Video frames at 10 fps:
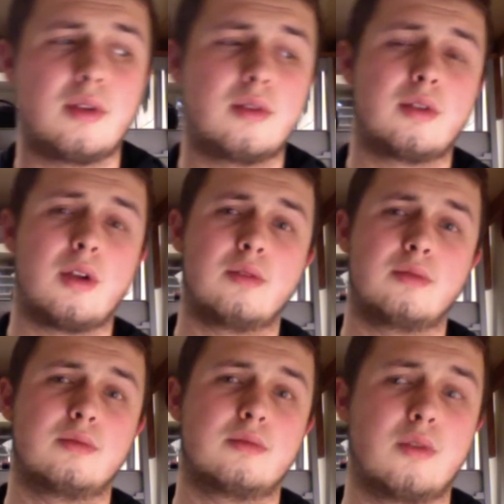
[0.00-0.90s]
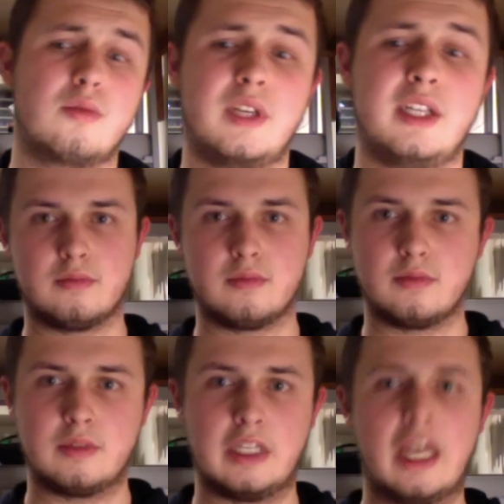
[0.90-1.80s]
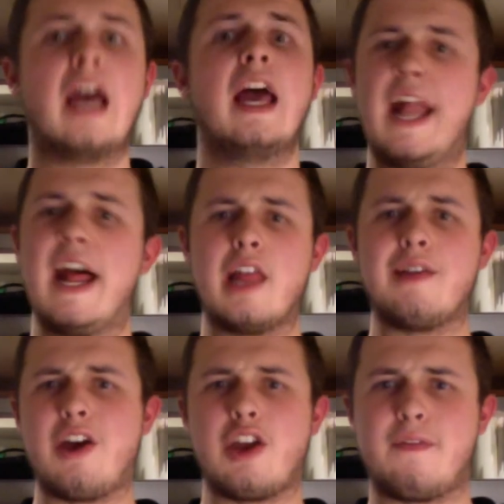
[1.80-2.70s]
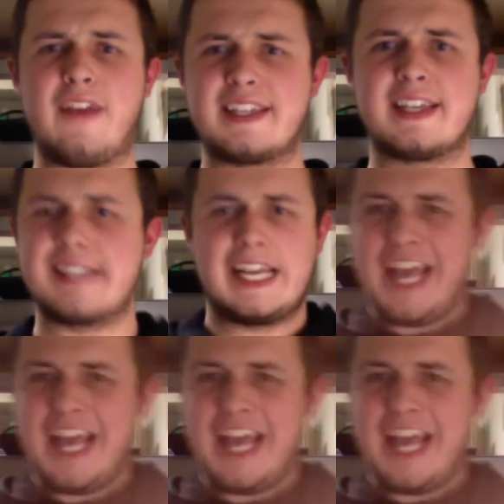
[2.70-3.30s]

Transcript: go read it. And I love all your faces, and